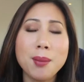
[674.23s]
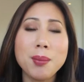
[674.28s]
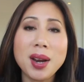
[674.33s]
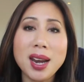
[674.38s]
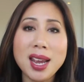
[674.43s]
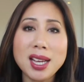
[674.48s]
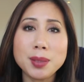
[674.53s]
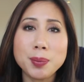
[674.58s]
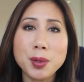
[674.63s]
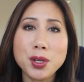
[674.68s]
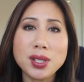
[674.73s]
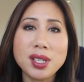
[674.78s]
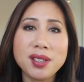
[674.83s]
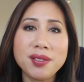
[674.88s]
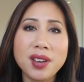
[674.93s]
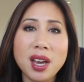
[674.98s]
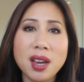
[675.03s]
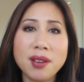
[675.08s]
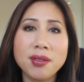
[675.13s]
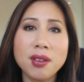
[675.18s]
My next beauty
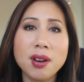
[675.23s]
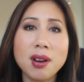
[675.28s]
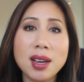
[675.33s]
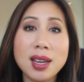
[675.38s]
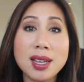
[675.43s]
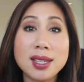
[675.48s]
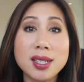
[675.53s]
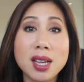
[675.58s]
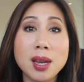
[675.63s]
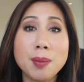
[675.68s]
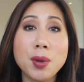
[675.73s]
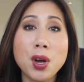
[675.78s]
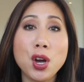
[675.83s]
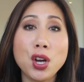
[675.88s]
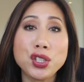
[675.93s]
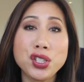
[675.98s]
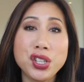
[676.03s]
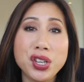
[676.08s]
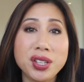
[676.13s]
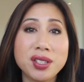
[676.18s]
favourite is a
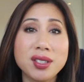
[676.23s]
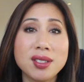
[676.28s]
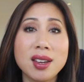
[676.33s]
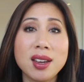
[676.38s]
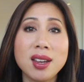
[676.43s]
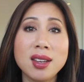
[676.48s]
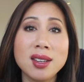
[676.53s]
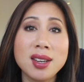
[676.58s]
purchase